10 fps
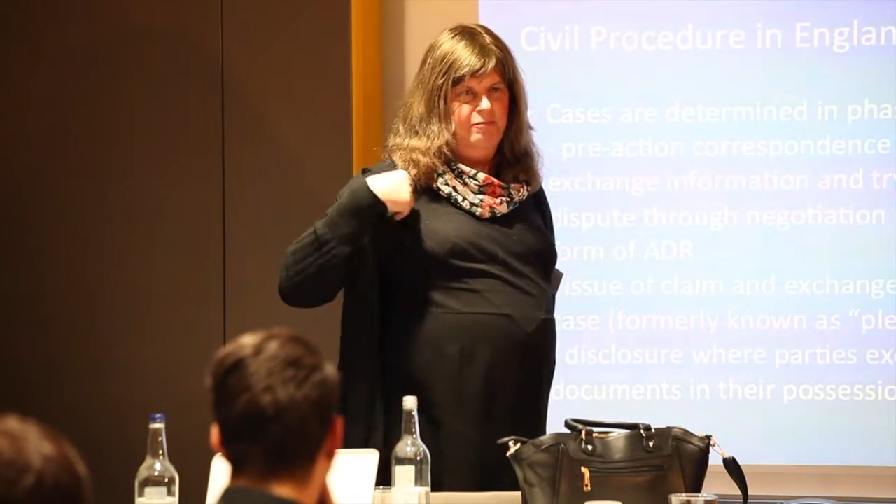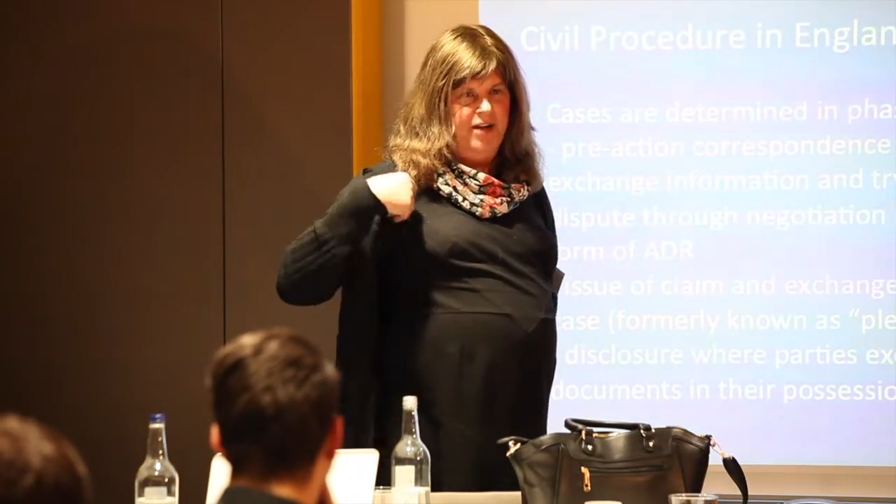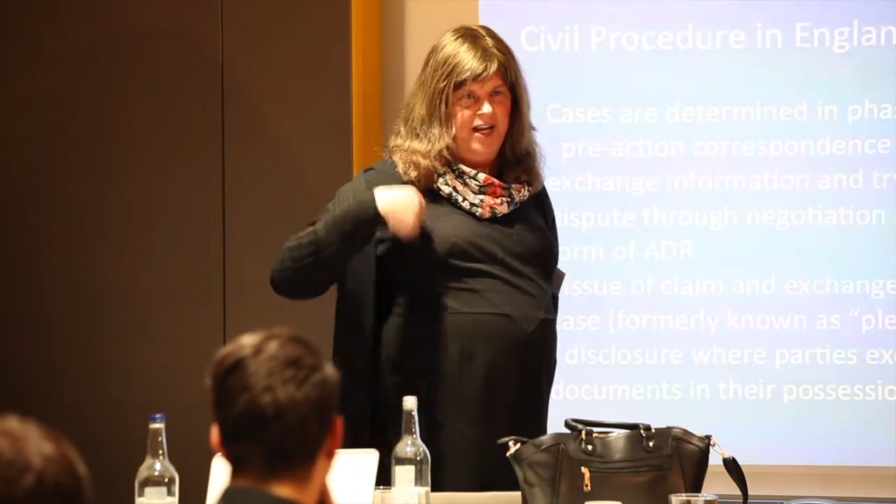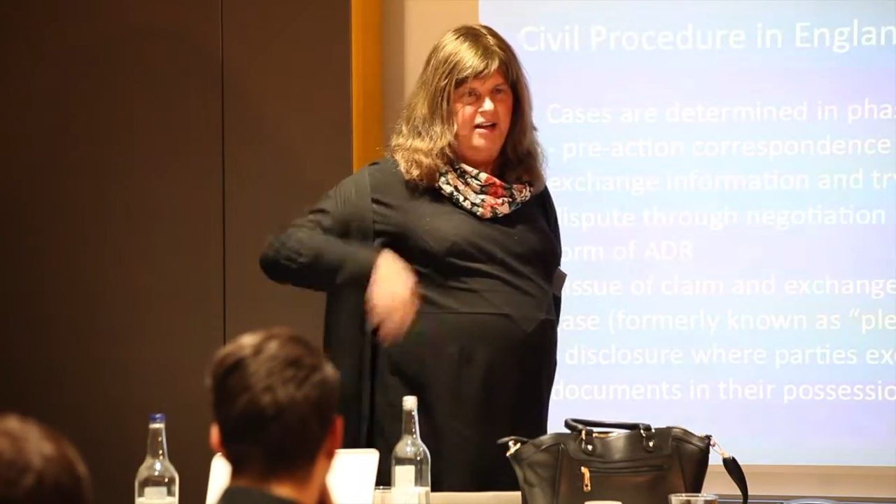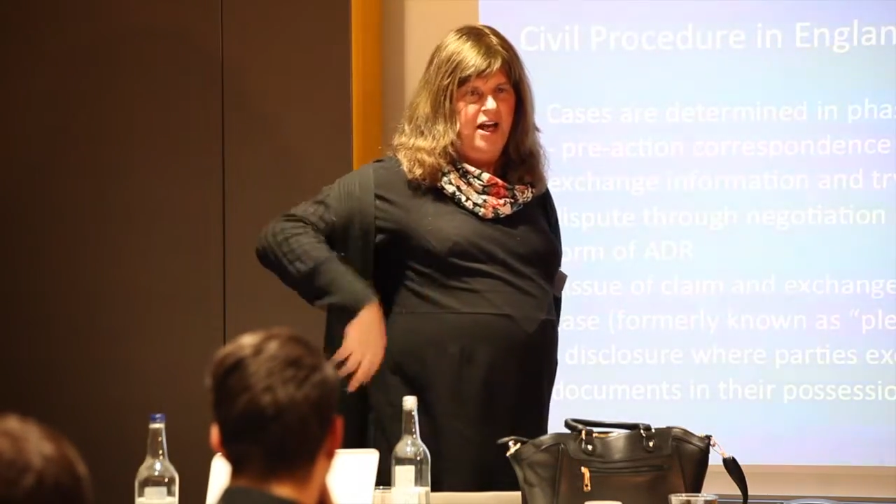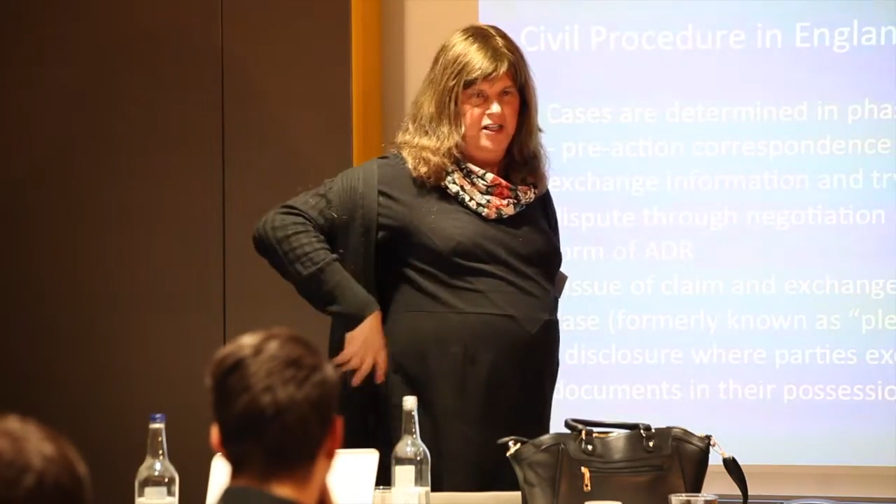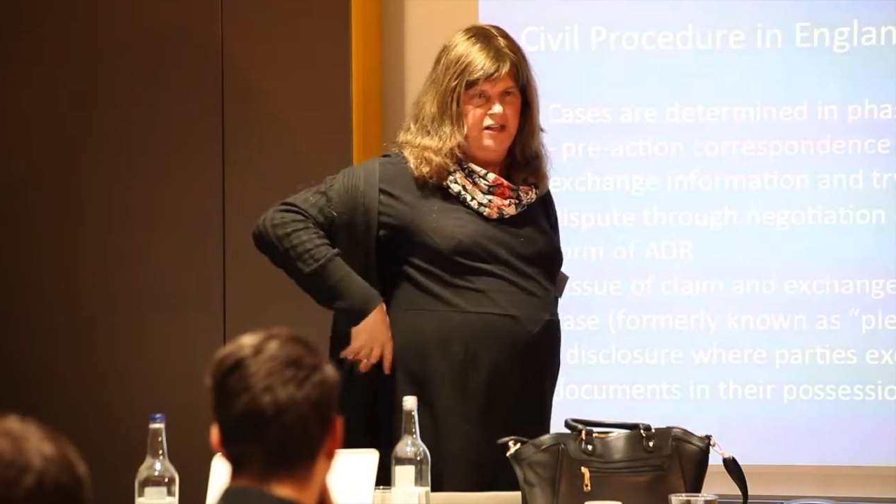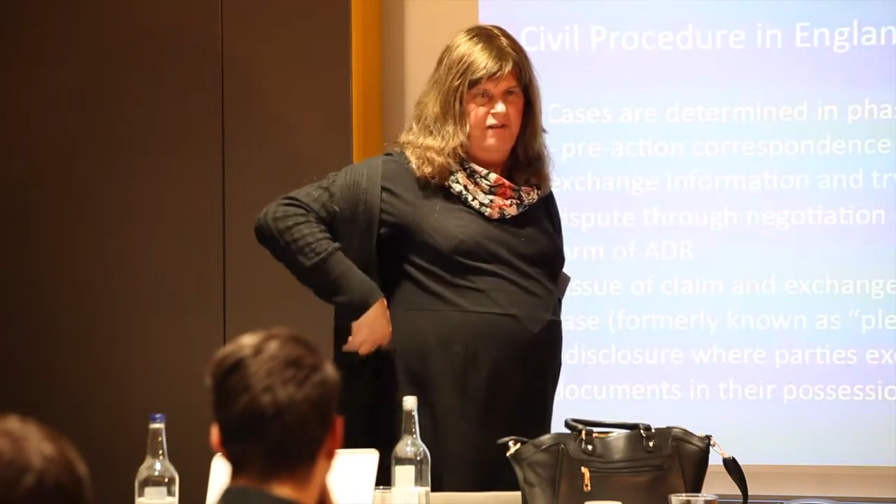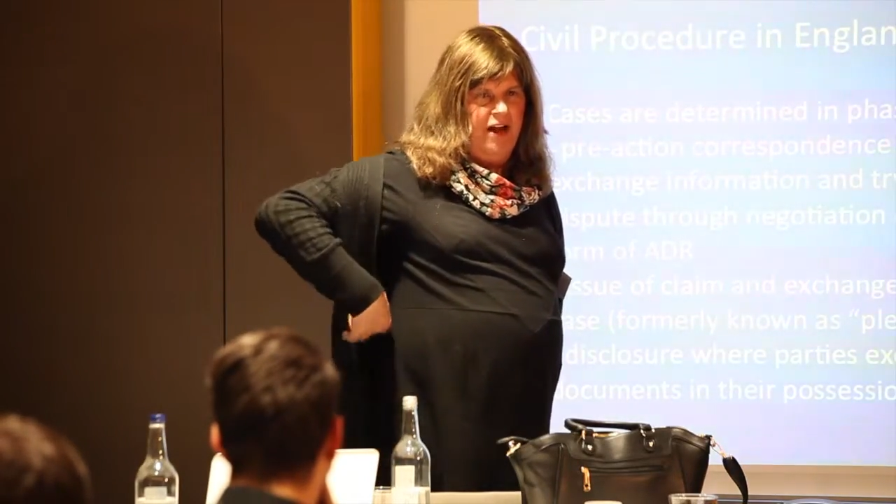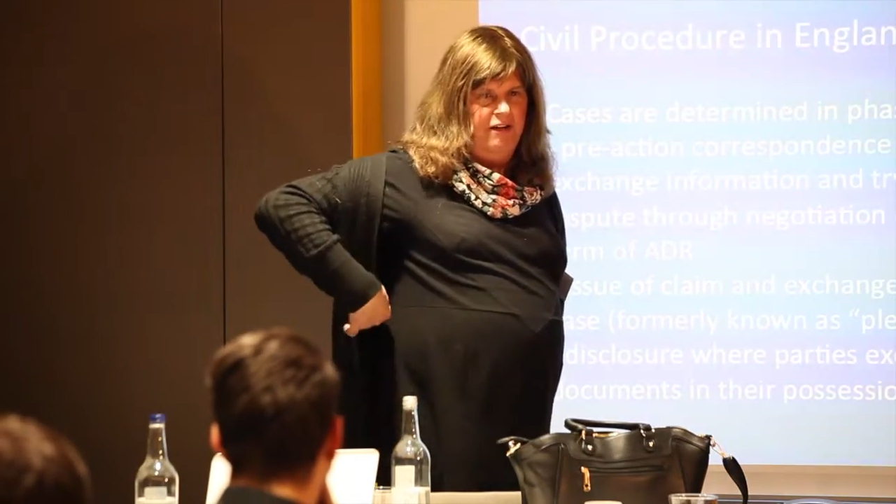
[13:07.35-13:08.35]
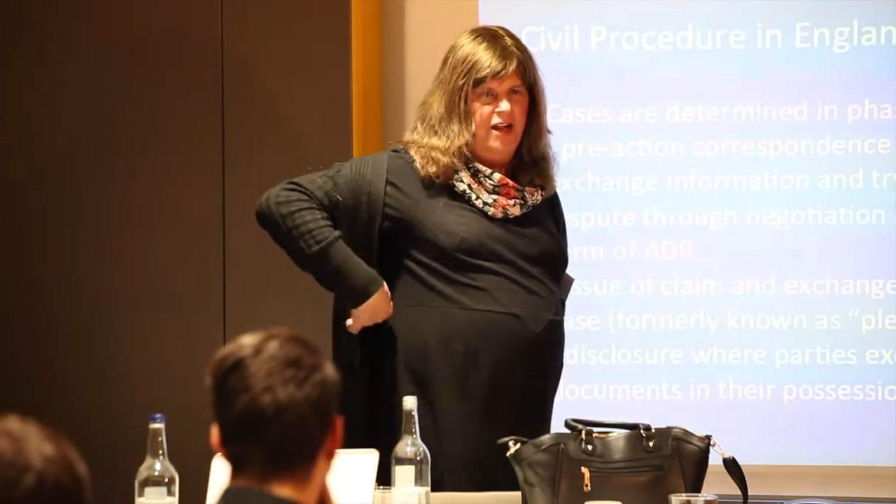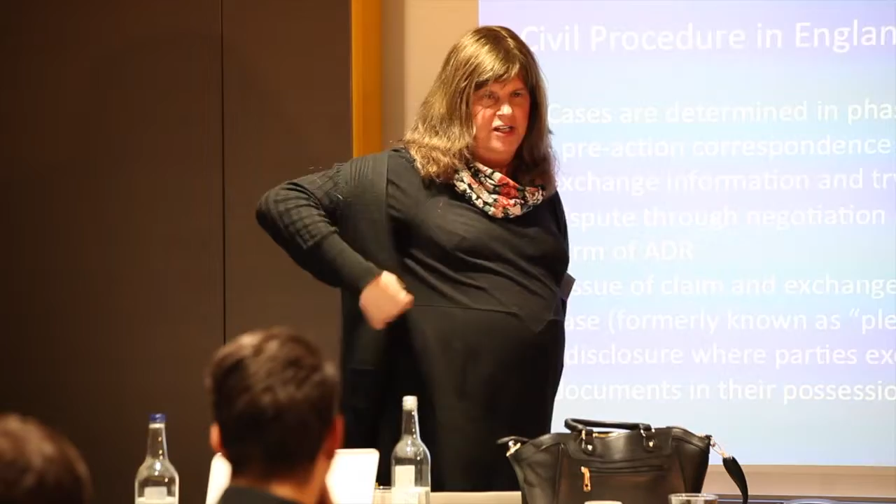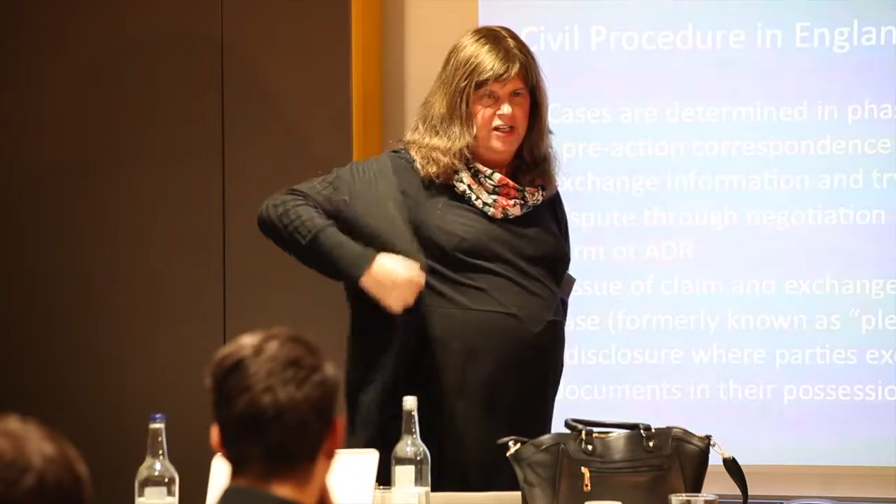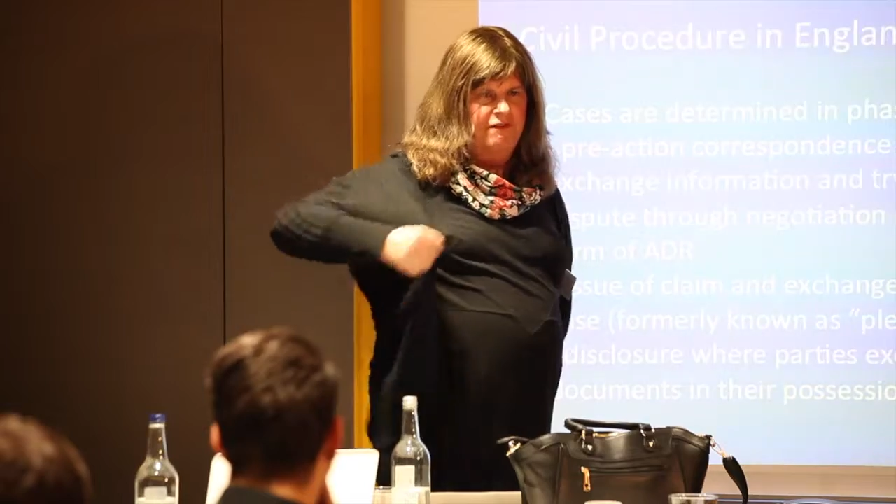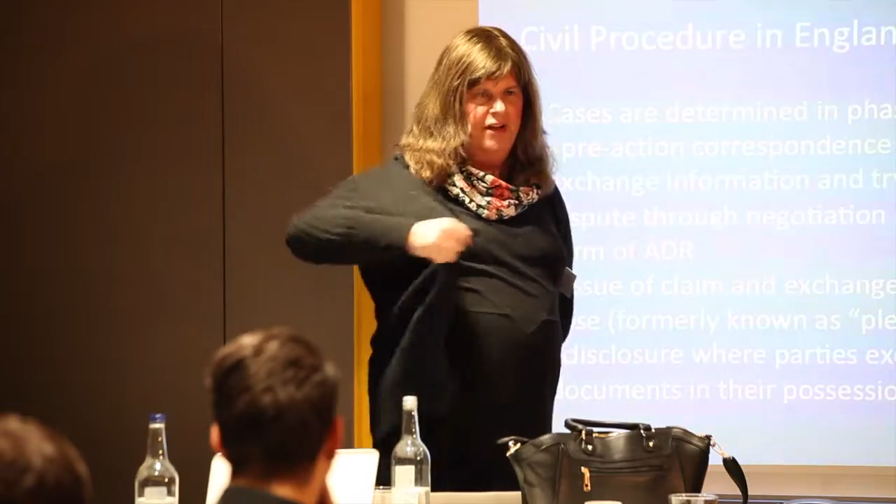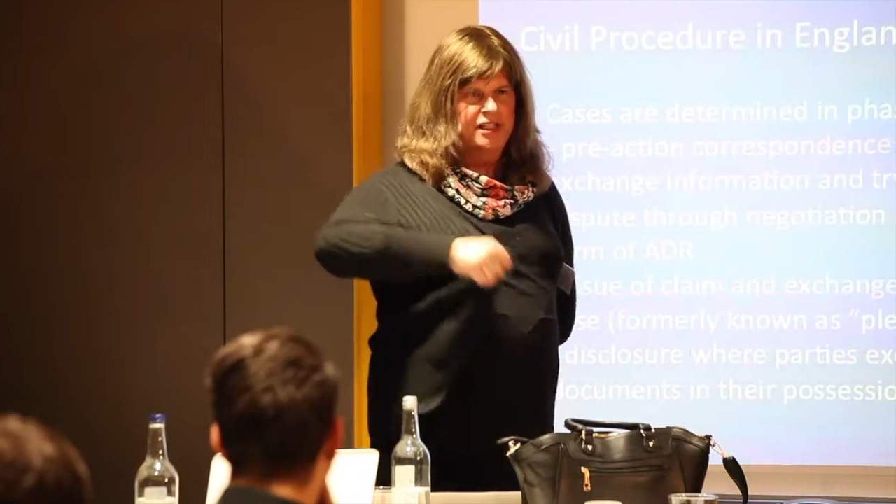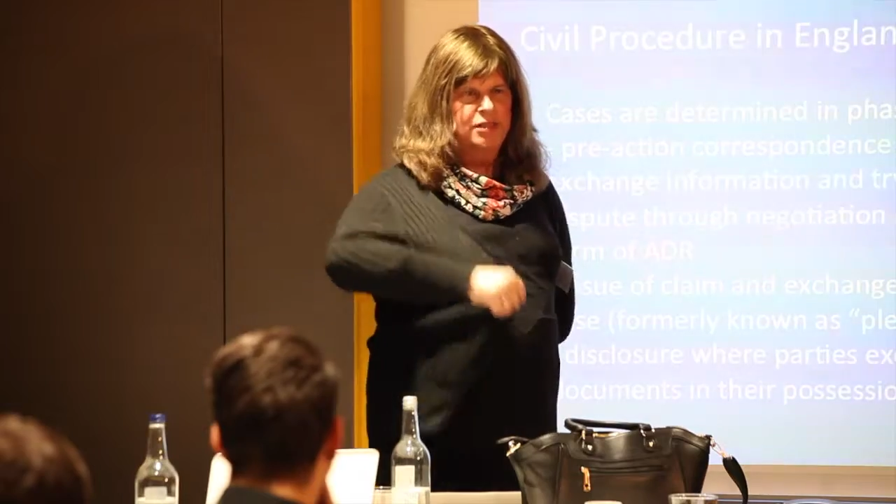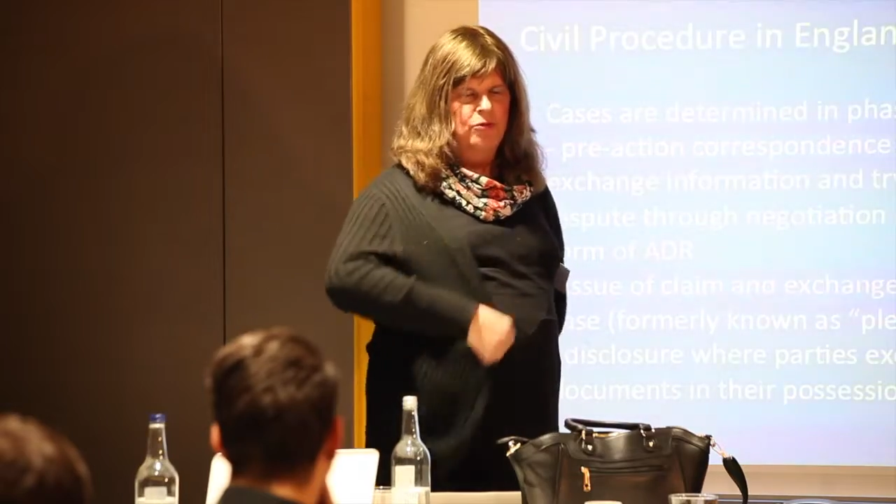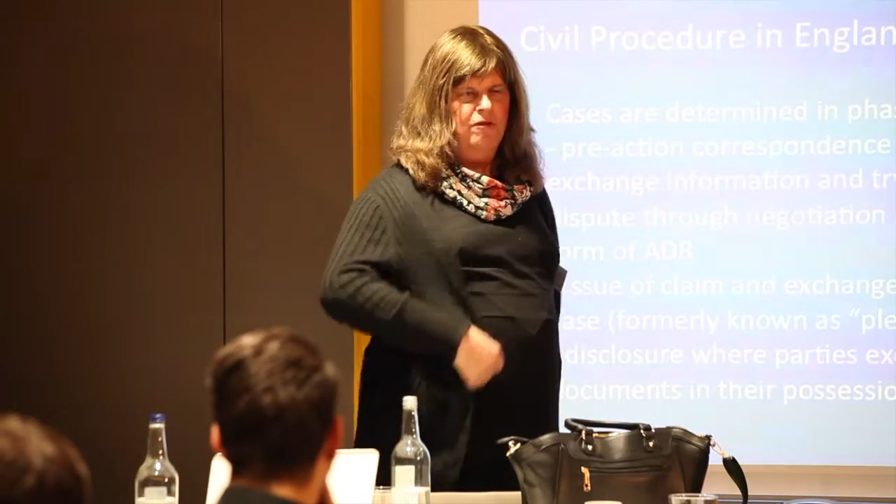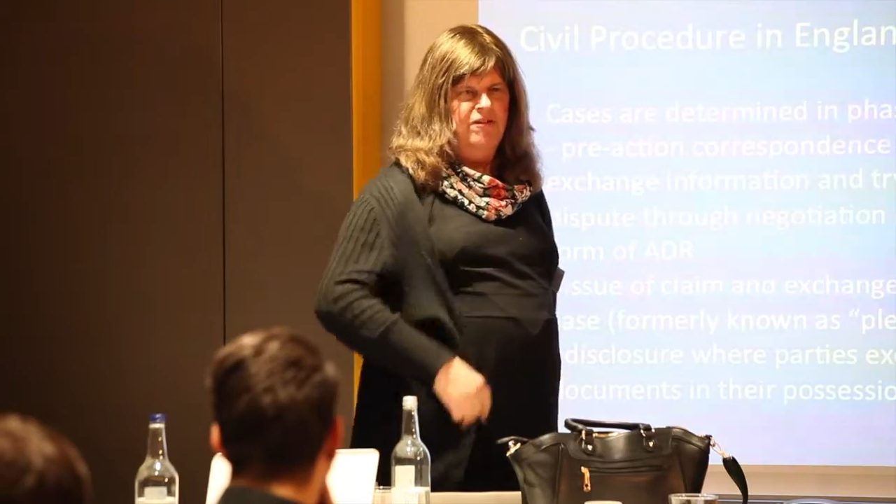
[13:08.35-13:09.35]
very
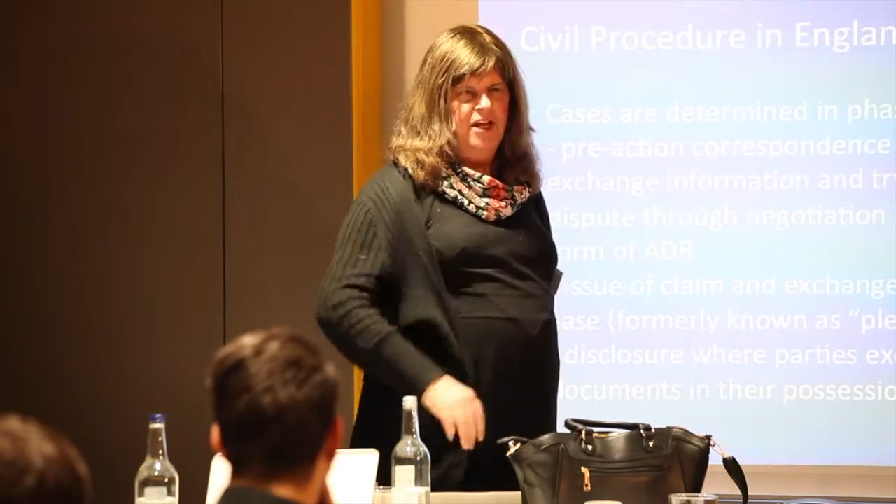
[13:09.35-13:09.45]
small